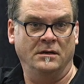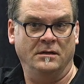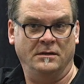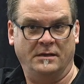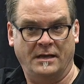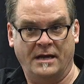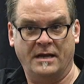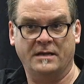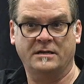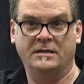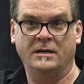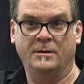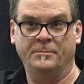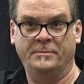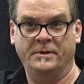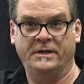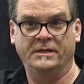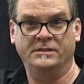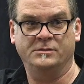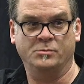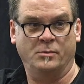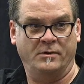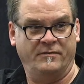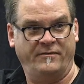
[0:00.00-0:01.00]
A lot of
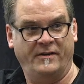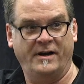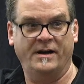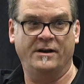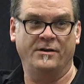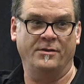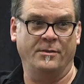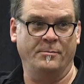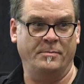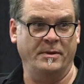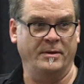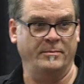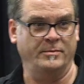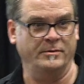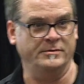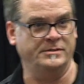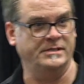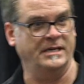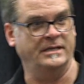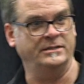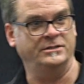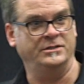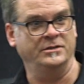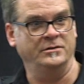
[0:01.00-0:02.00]
companies would fire the people who
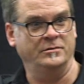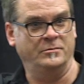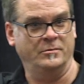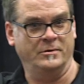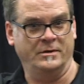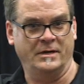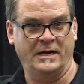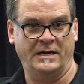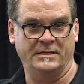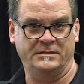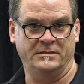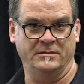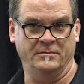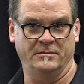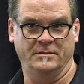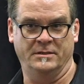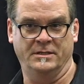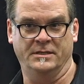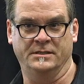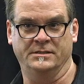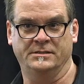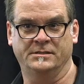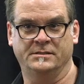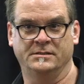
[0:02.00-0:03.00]
say, dude, we're not doing
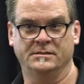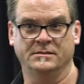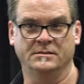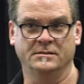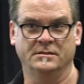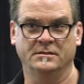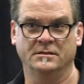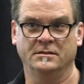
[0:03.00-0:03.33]
this.